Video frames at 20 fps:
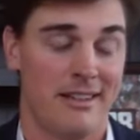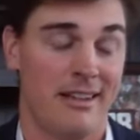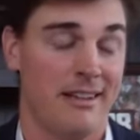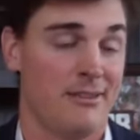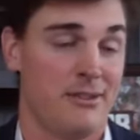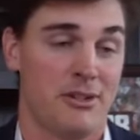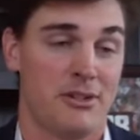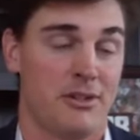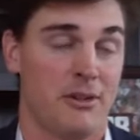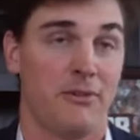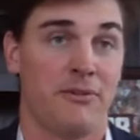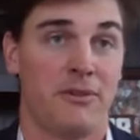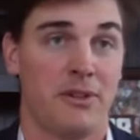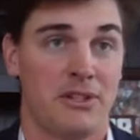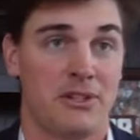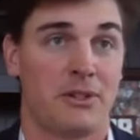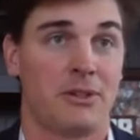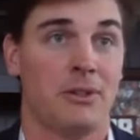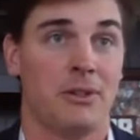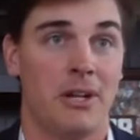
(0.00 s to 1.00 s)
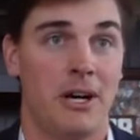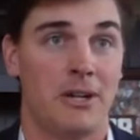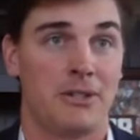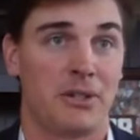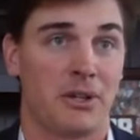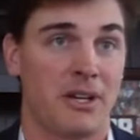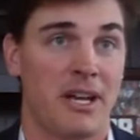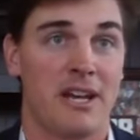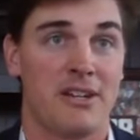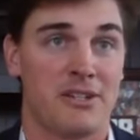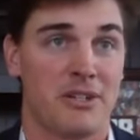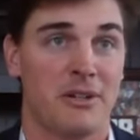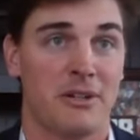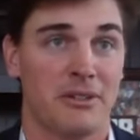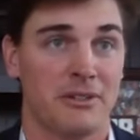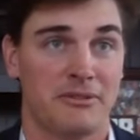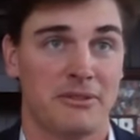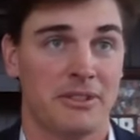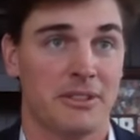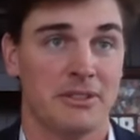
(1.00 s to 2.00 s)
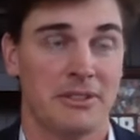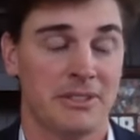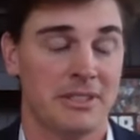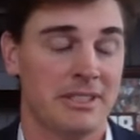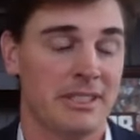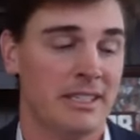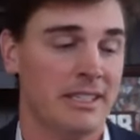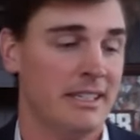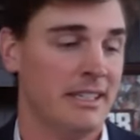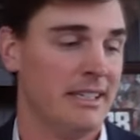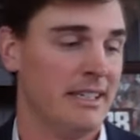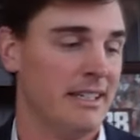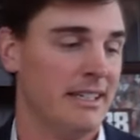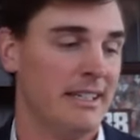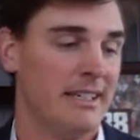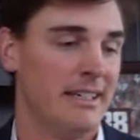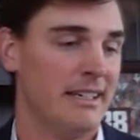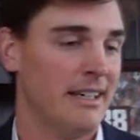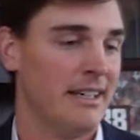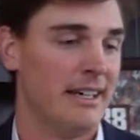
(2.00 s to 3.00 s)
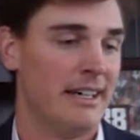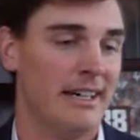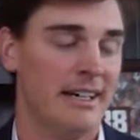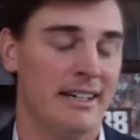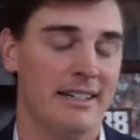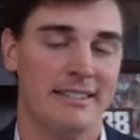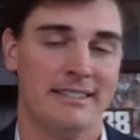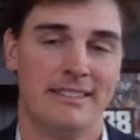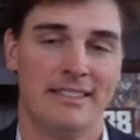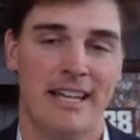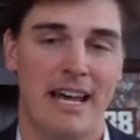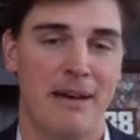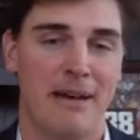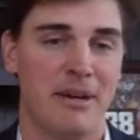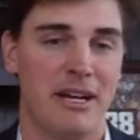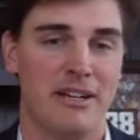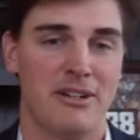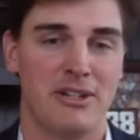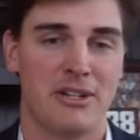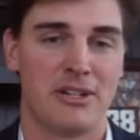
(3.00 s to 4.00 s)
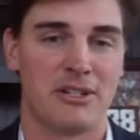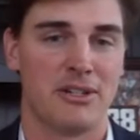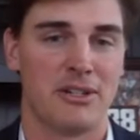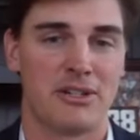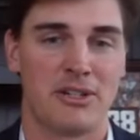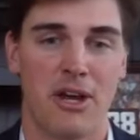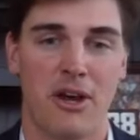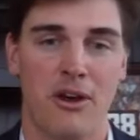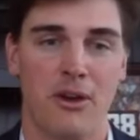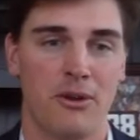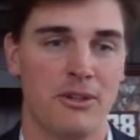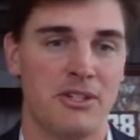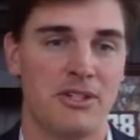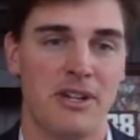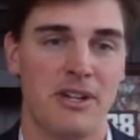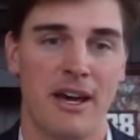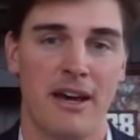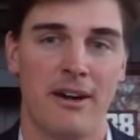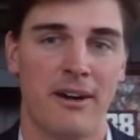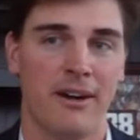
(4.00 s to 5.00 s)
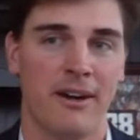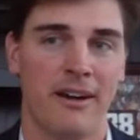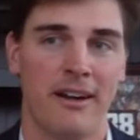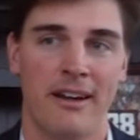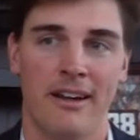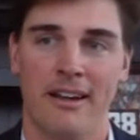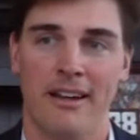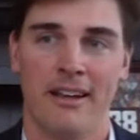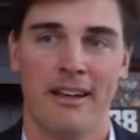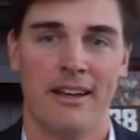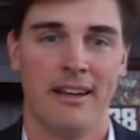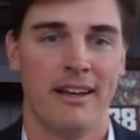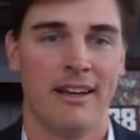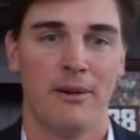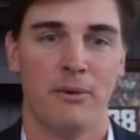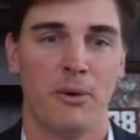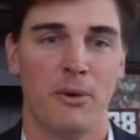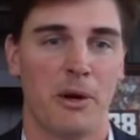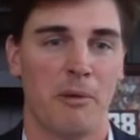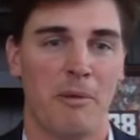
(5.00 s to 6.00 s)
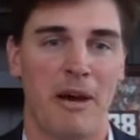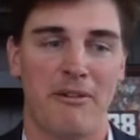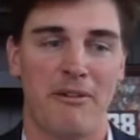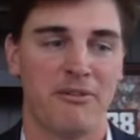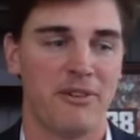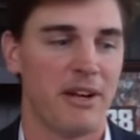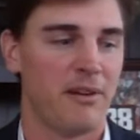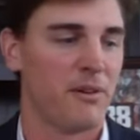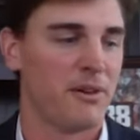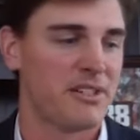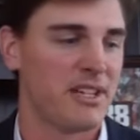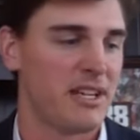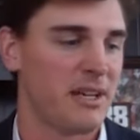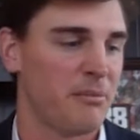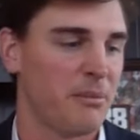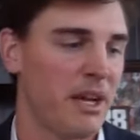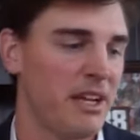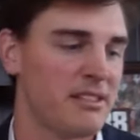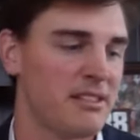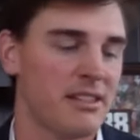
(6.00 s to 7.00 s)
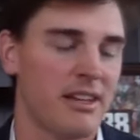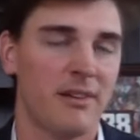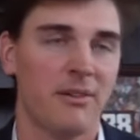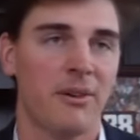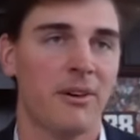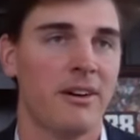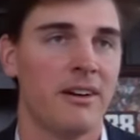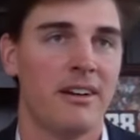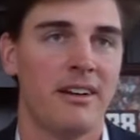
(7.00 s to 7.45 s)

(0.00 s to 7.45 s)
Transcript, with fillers: Just a physical altercation on the field. Yeah. Uh, yeah. I mean, just a tone setter, and one of my favorite teammates ever.